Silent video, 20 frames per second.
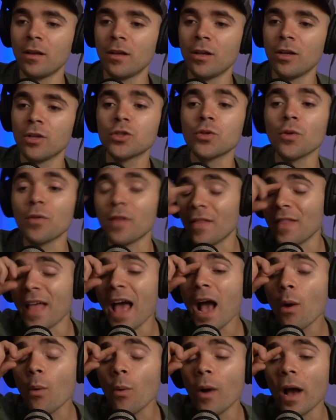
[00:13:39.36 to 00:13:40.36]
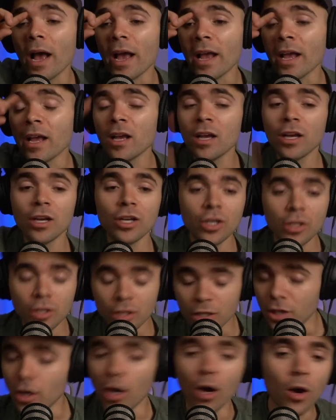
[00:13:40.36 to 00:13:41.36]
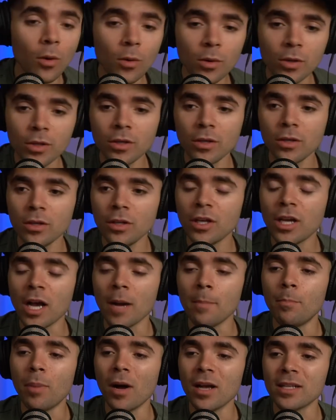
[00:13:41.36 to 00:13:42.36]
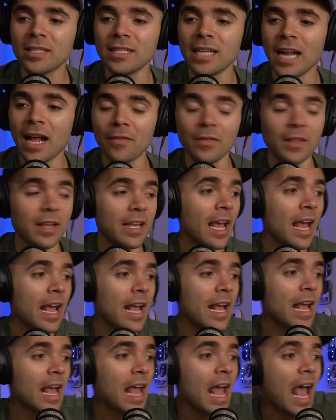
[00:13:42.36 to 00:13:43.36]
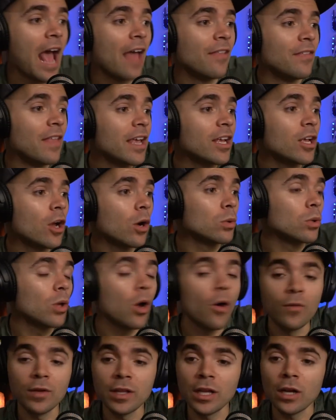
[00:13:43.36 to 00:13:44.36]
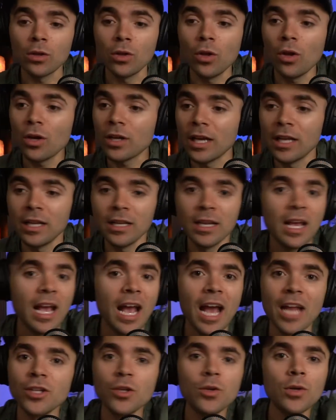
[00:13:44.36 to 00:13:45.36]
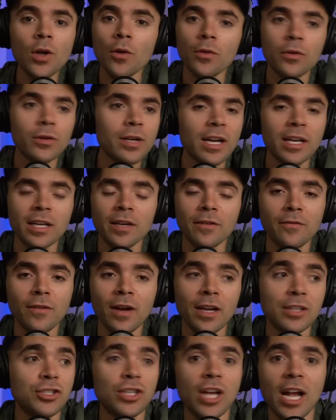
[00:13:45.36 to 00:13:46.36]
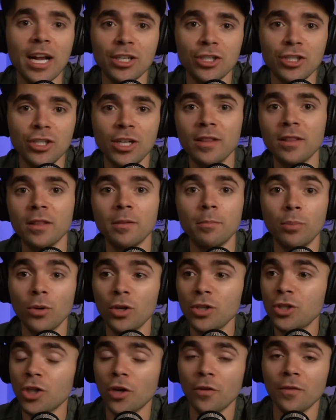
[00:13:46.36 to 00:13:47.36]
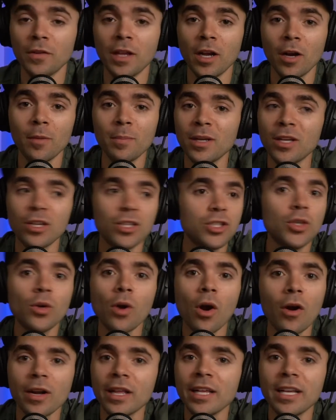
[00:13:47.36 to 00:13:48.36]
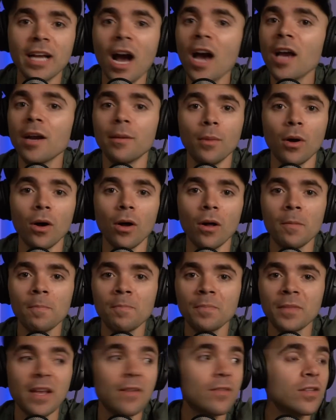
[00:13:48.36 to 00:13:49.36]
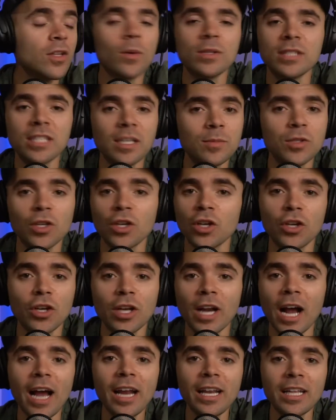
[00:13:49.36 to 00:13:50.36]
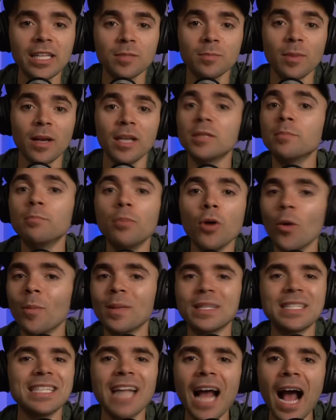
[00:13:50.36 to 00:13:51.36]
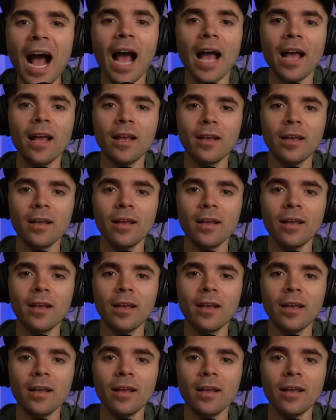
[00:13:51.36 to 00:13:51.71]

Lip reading: So then that way, you come busting out the gate and they go over there looking, and they're not going to find jack shit in the bush over there because you already got them all. Even though it seems like a good hiding space. Boom, it's not.